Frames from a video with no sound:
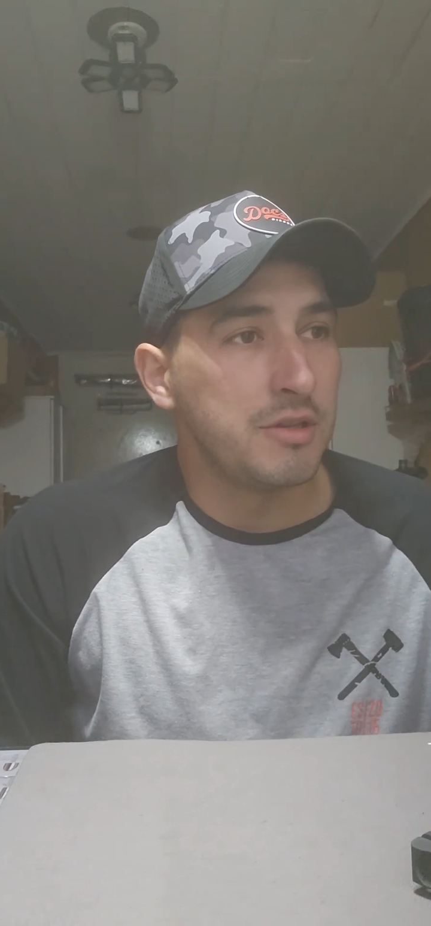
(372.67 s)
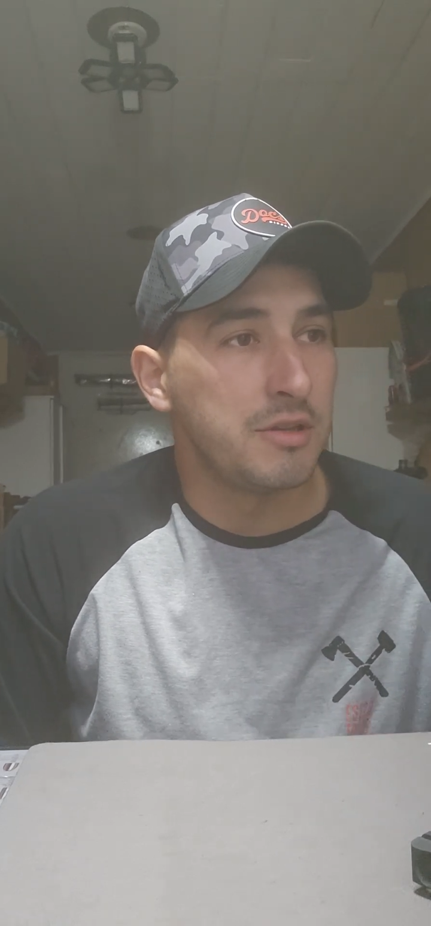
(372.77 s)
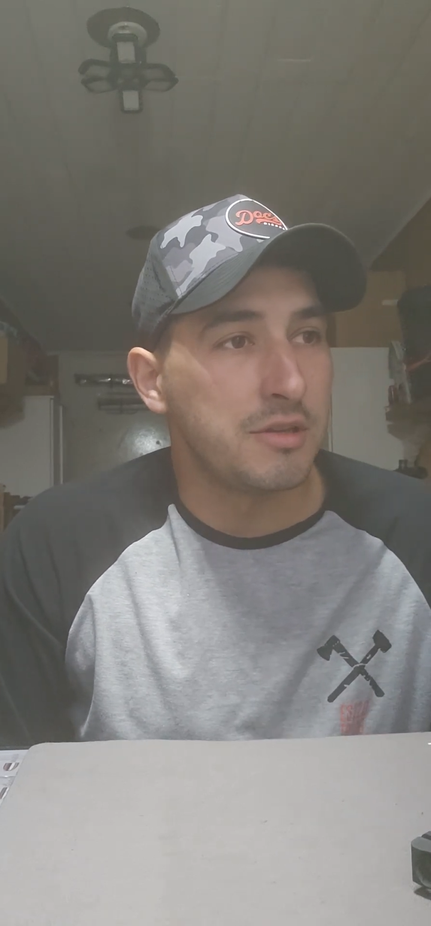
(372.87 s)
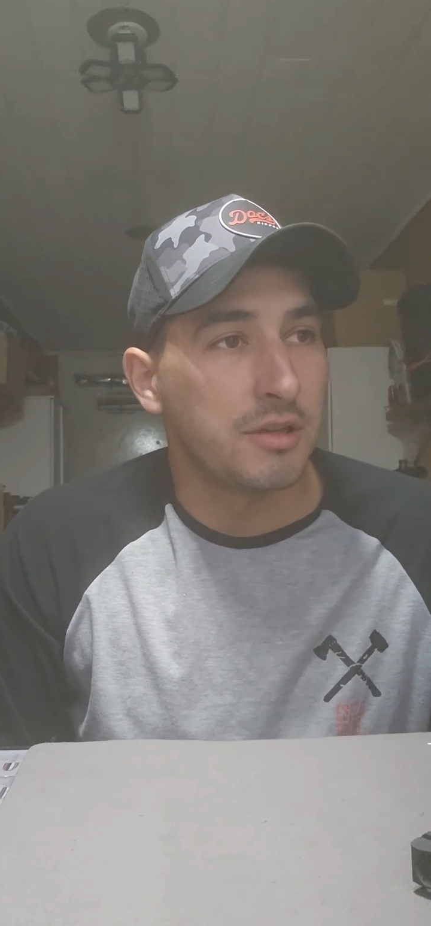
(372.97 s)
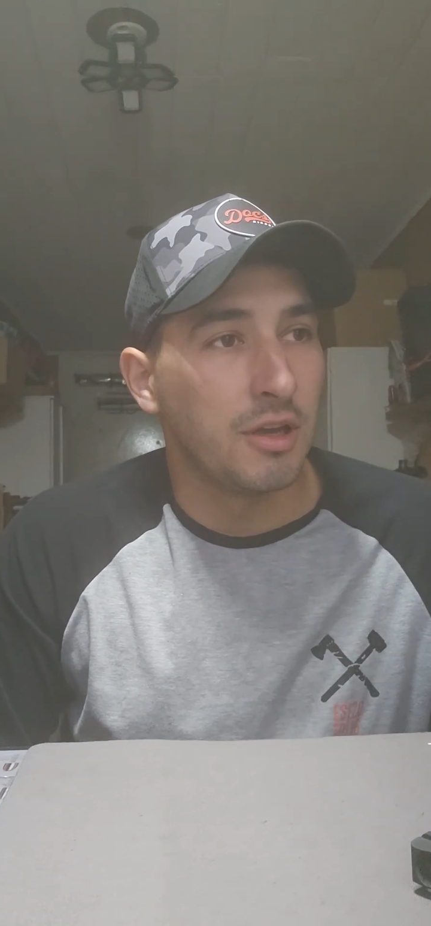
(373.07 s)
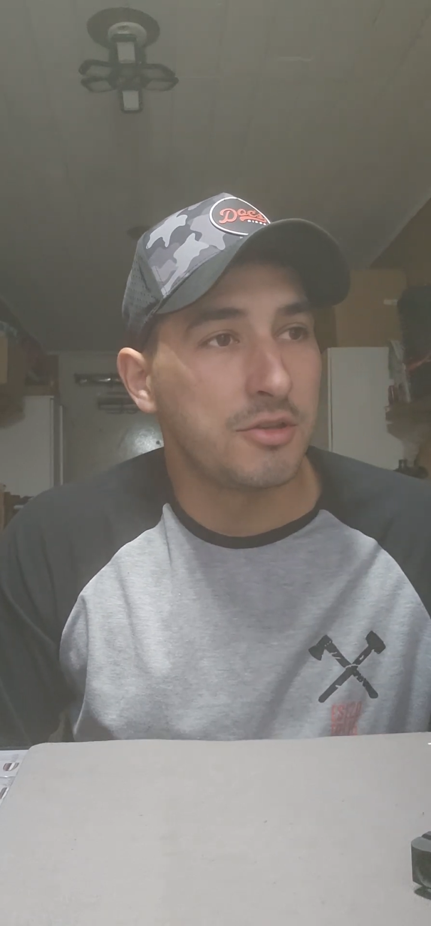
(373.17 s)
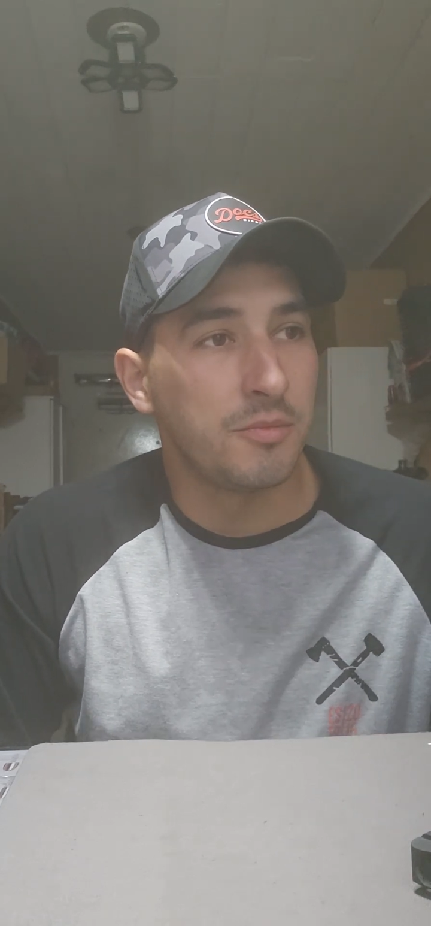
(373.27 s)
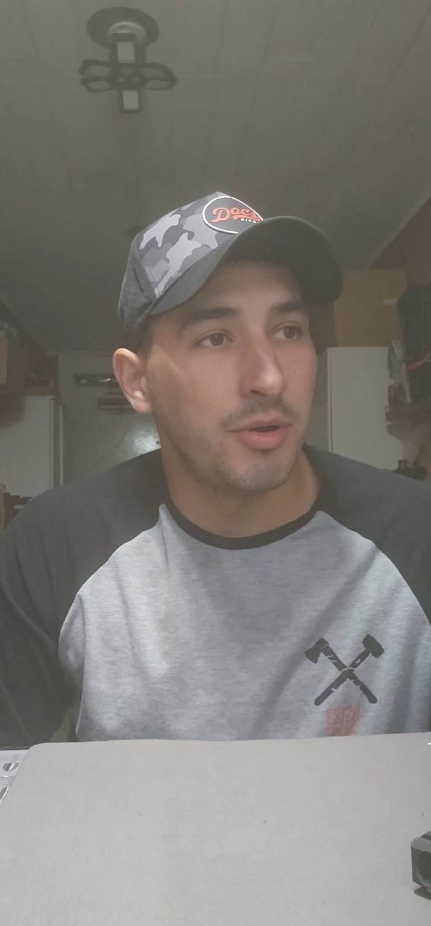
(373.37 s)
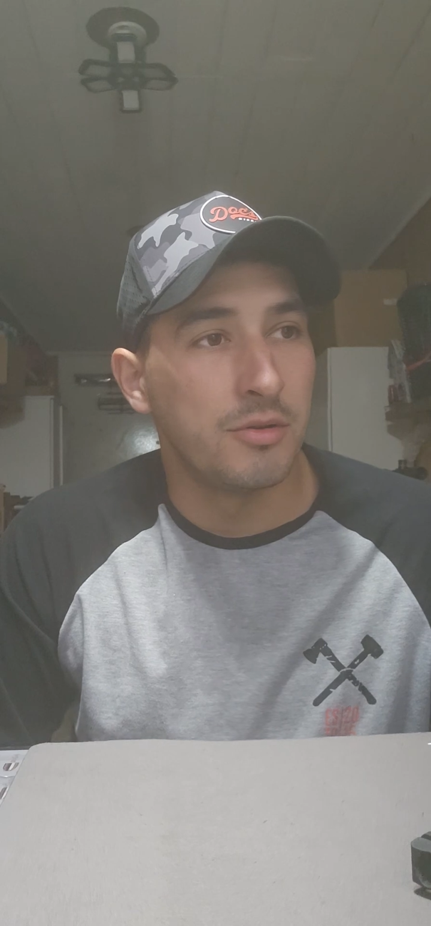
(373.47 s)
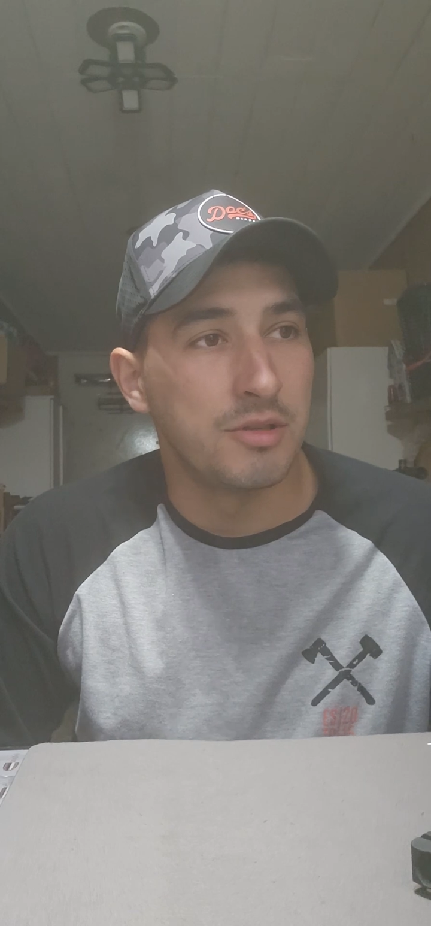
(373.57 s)
in discussion
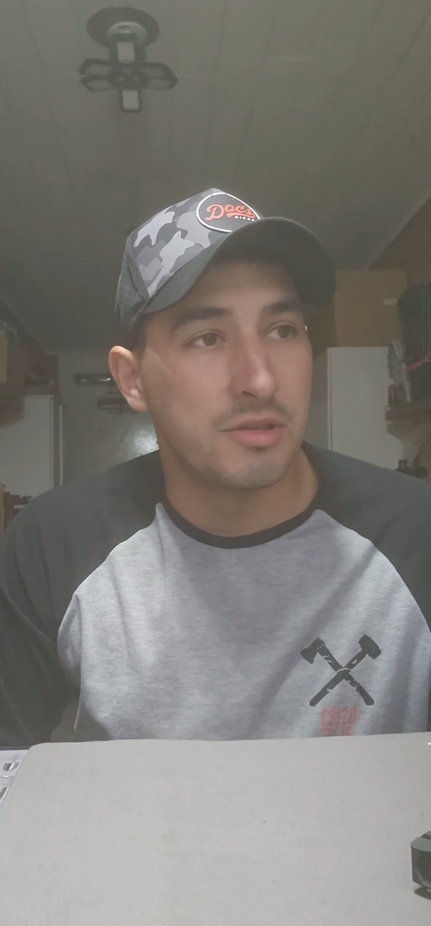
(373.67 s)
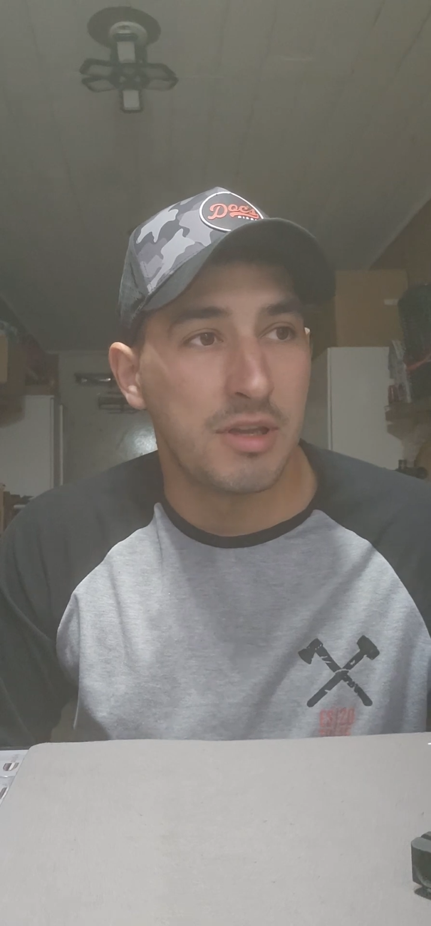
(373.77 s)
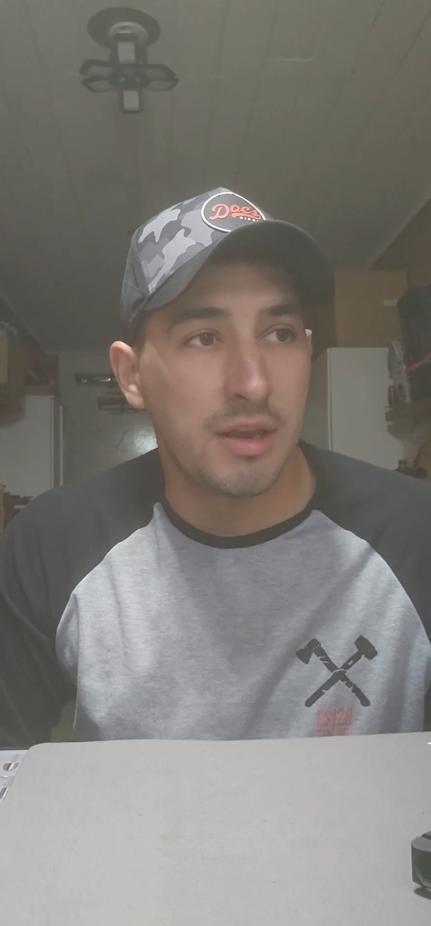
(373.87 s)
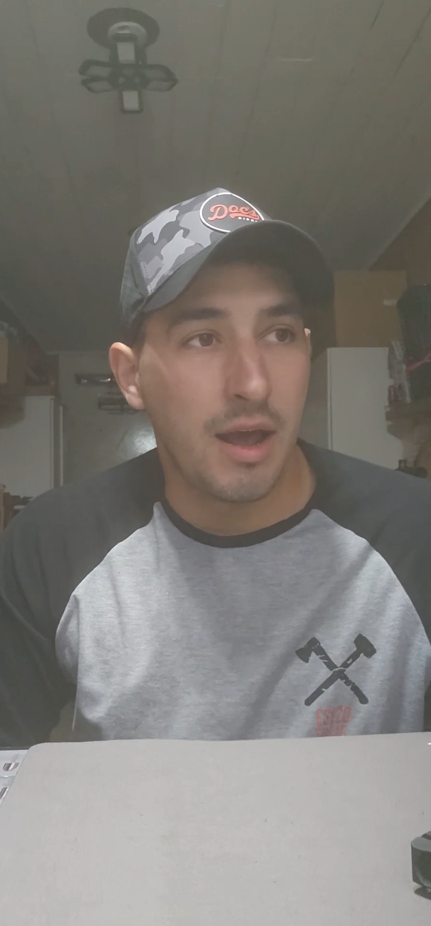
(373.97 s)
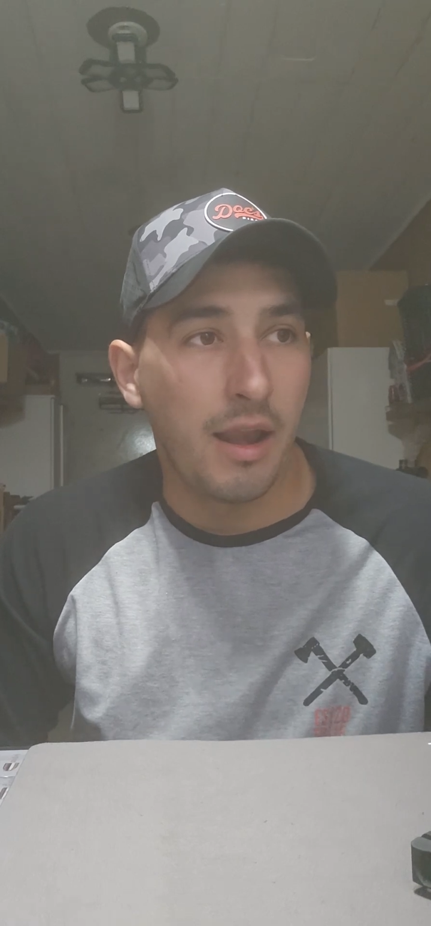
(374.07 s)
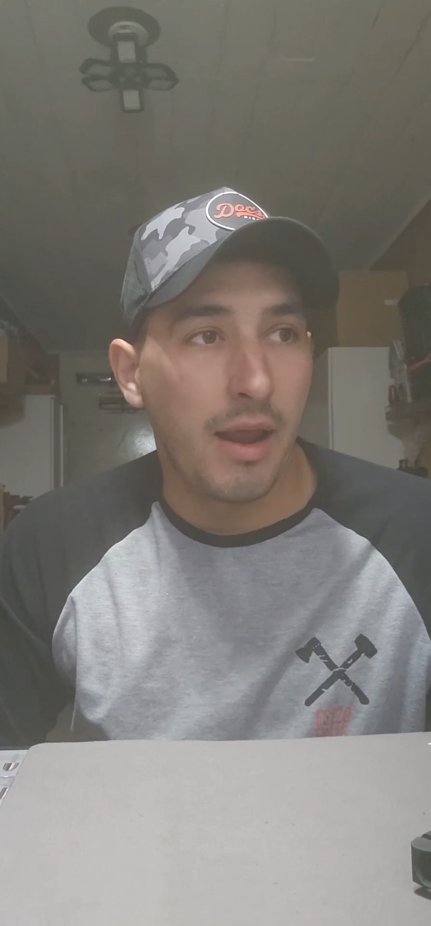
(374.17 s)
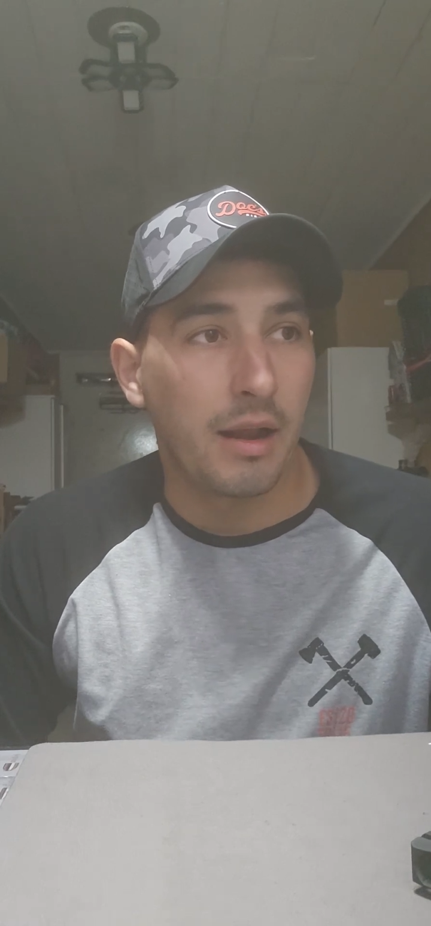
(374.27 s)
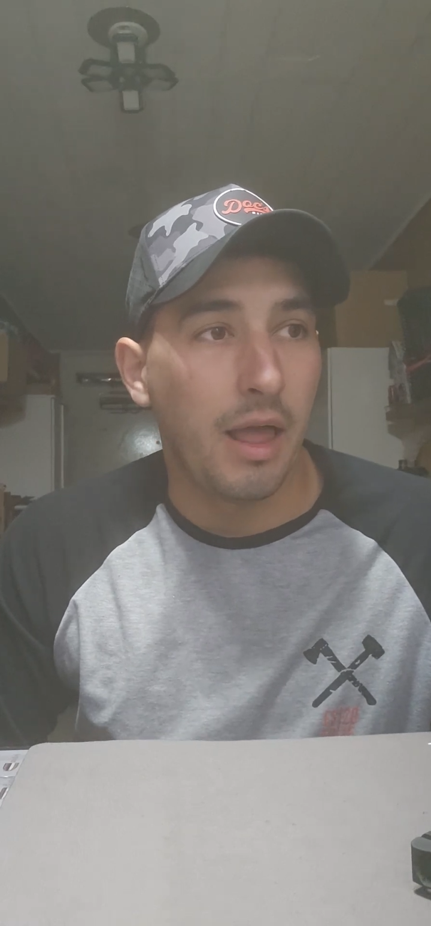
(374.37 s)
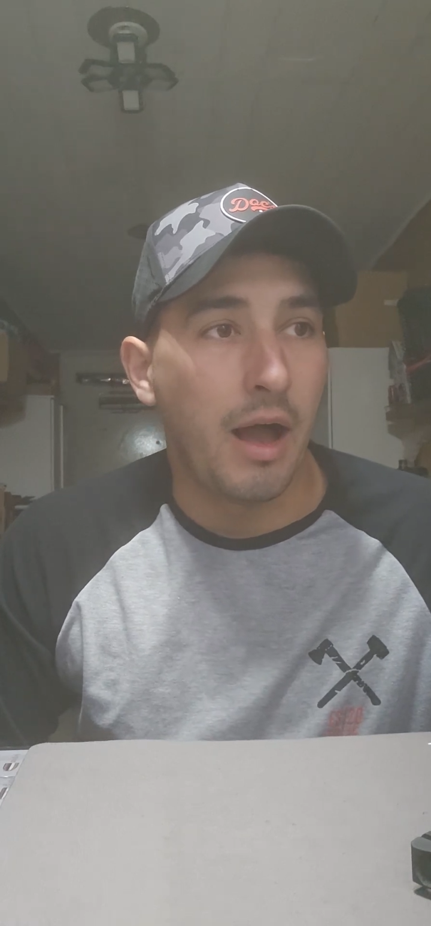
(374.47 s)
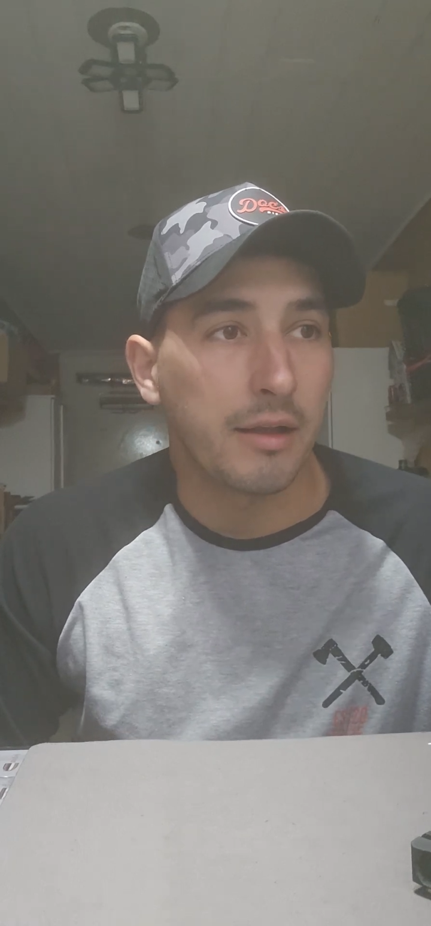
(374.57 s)
posts did not like
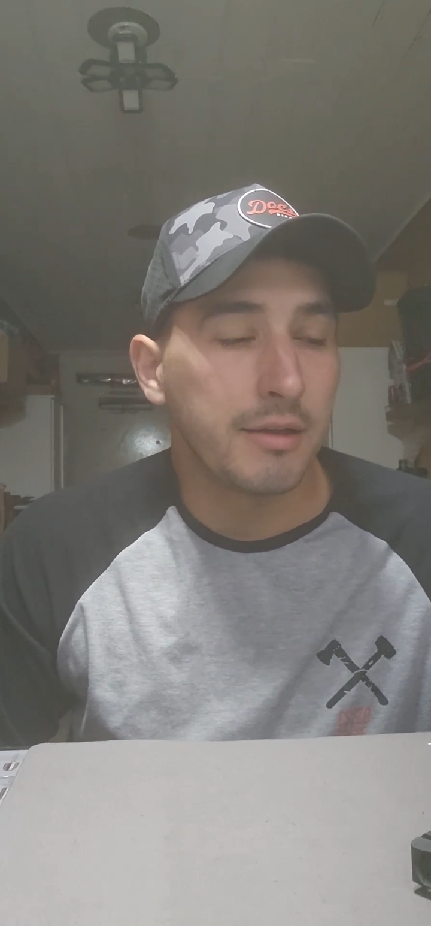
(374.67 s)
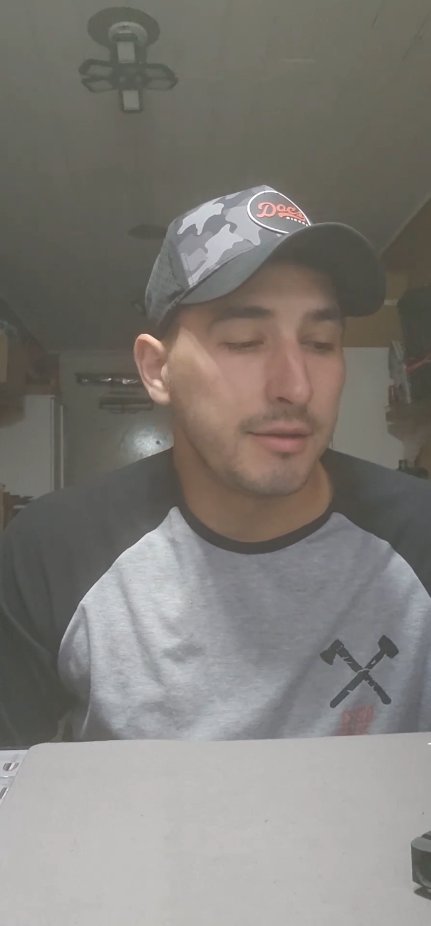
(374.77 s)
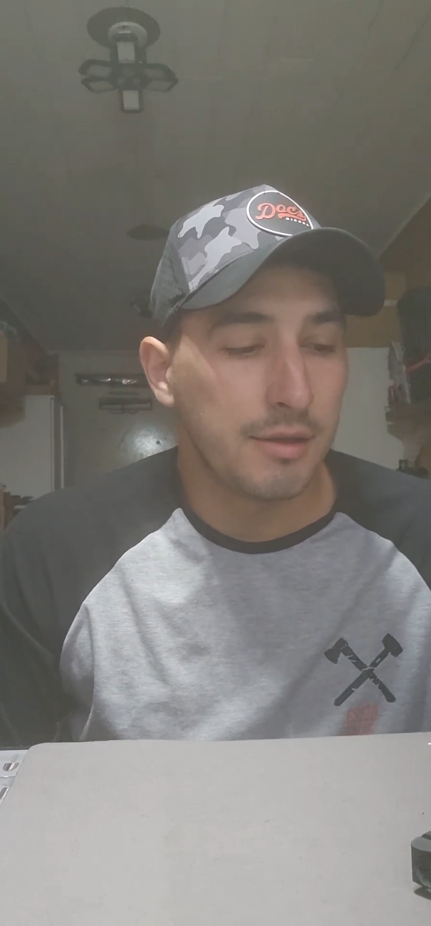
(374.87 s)
Glock.